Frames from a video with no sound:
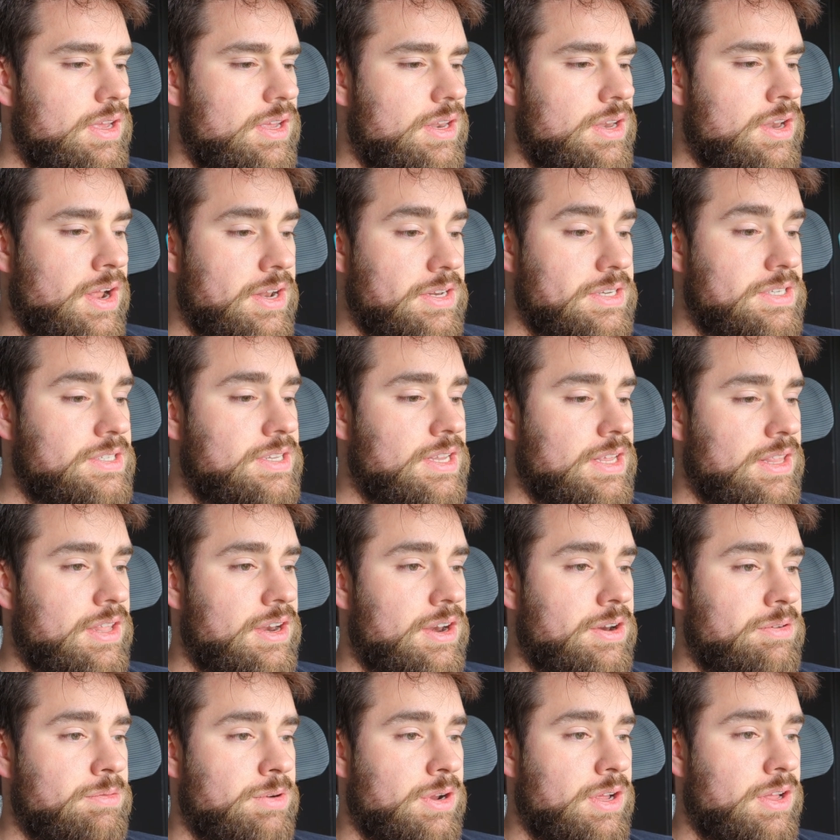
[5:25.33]
Not to say that
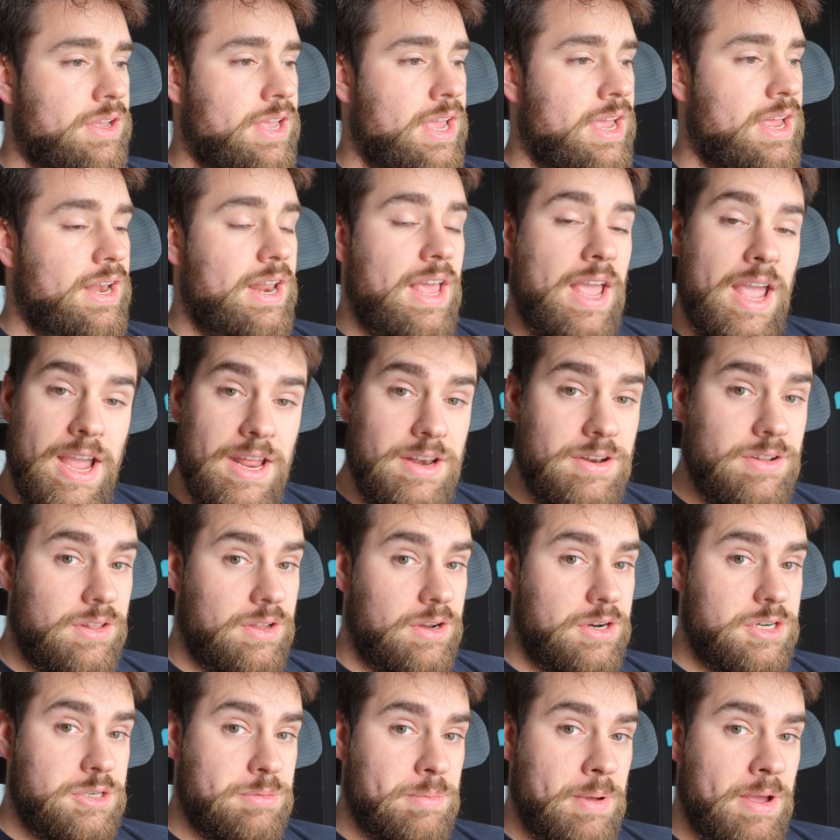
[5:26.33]
Unreal can't handle
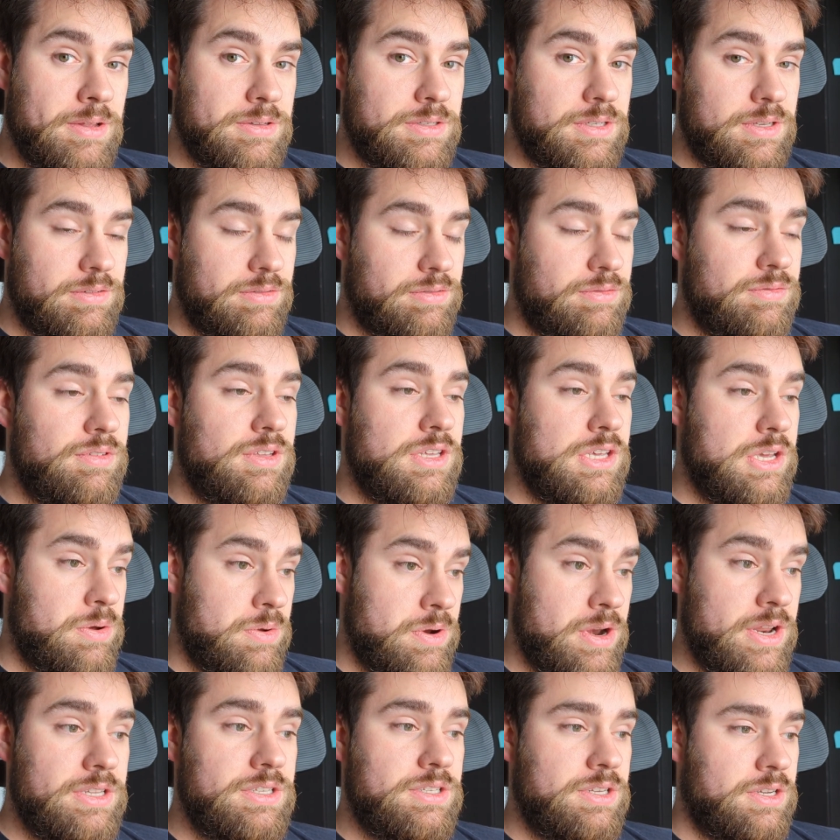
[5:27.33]
large amounts of
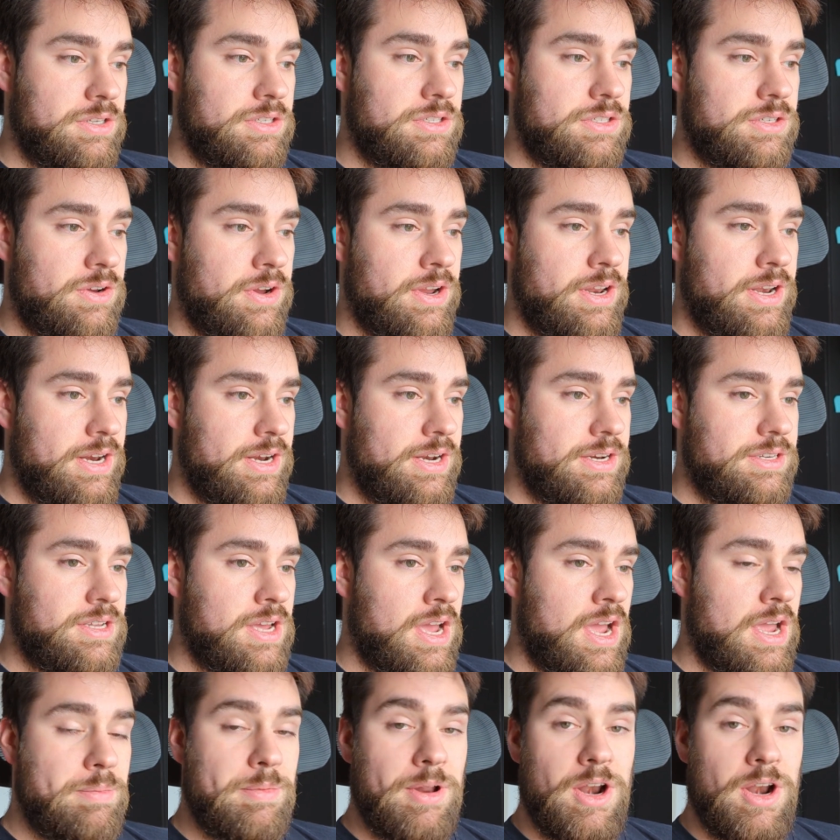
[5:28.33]
units on screen at a time,